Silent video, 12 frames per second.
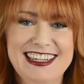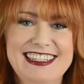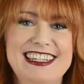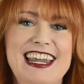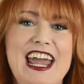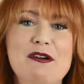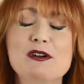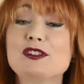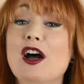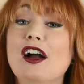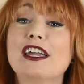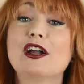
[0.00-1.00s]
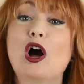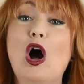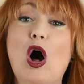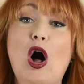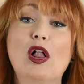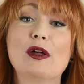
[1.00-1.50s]
Today we're talking
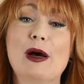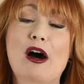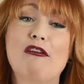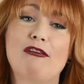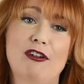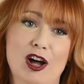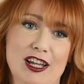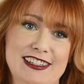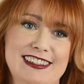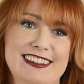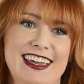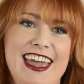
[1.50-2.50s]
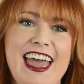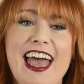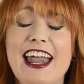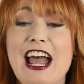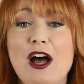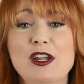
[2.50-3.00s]
all about fonts
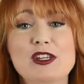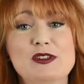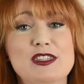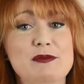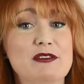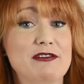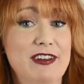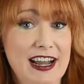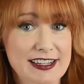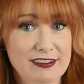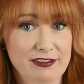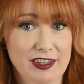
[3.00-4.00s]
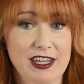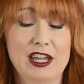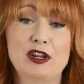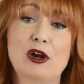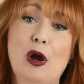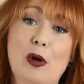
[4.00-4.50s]
and how to use them effectively in
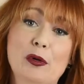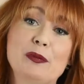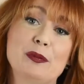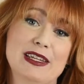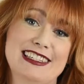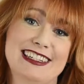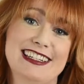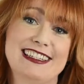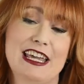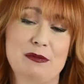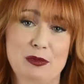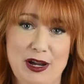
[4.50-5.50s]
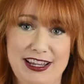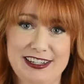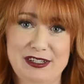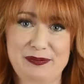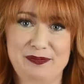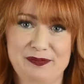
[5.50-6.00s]
your own business and brand.